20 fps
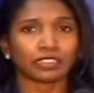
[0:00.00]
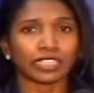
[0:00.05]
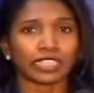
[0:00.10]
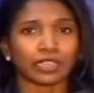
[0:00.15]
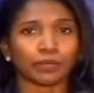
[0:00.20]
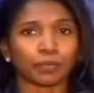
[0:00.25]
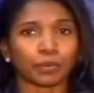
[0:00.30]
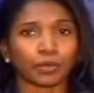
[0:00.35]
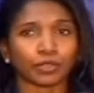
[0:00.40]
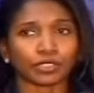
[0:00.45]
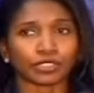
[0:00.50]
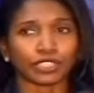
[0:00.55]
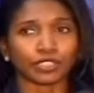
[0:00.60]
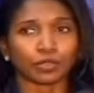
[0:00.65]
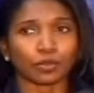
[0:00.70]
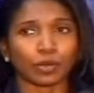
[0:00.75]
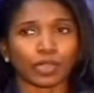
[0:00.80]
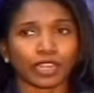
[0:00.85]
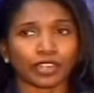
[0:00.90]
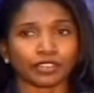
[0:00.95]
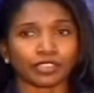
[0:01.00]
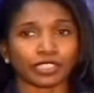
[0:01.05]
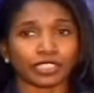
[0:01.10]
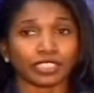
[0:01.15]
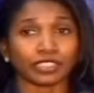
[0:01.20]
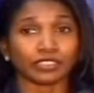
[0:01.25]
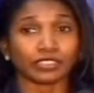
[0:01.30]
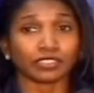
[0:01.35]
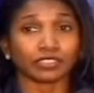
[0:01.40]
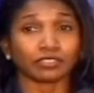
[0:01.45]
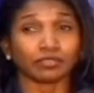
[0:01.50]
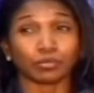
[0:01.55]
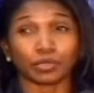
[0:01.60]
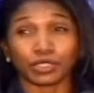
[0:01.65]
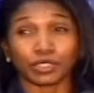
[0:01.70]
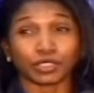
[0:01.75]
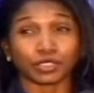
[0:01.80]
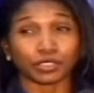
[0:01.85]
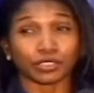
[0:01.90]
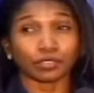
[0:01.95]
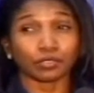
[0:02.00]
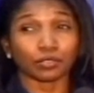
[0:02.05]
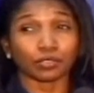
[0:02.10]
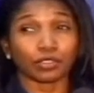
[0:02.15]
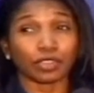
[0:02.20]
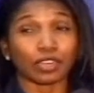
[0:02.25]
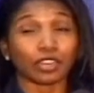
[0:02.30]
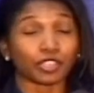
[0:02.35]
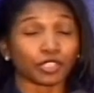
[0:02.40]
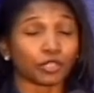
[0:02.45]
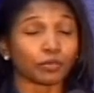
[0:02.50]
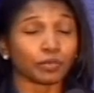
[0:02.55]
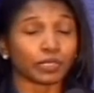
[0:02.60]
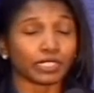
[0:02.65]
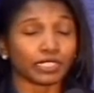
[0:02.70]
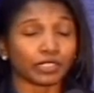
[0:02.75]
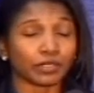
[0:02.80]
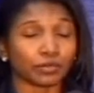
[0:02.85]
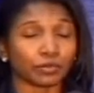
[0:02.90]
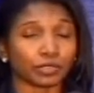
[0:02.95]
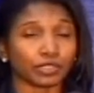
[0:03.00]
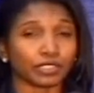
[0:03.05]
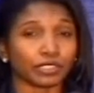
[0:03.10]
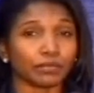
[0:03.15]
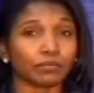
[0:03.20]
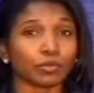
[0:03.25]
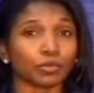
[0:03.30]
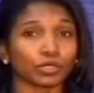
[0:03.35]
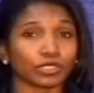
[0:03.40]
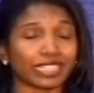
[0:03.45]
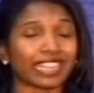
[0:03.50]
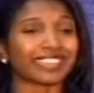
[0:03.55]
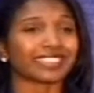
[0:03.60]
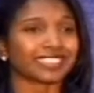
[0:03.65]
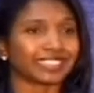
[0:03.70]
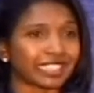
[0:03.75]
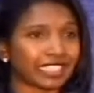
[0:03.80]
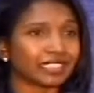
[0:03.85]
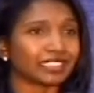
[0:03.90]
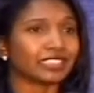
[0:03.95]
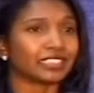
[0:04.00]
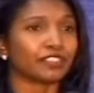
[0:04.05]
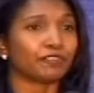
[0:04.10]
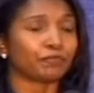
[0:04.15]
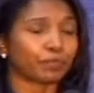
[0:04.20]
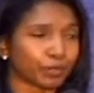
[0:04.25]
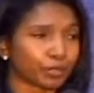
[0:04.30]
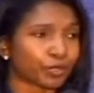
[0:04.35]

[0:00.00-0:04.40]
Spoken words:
airport inquiry, in which arguably was the most extensive